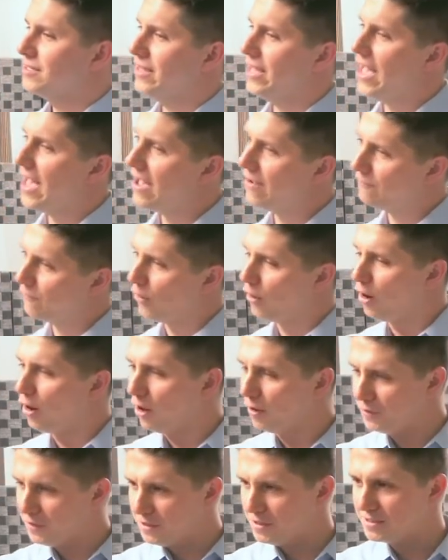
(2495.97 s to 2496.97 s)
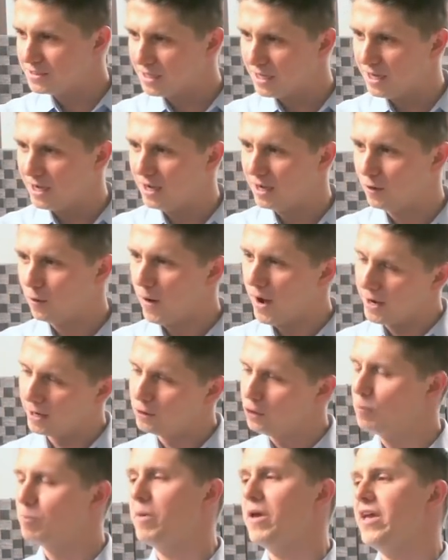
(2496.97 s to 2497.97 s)
They have all these uh,
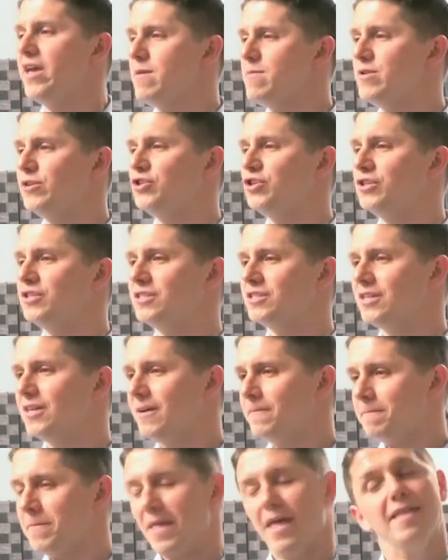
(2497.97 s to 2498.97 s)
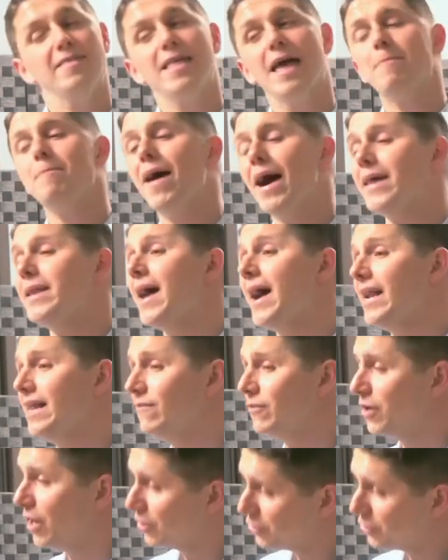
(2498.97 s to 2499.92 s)
Guadalupe images, and they might not even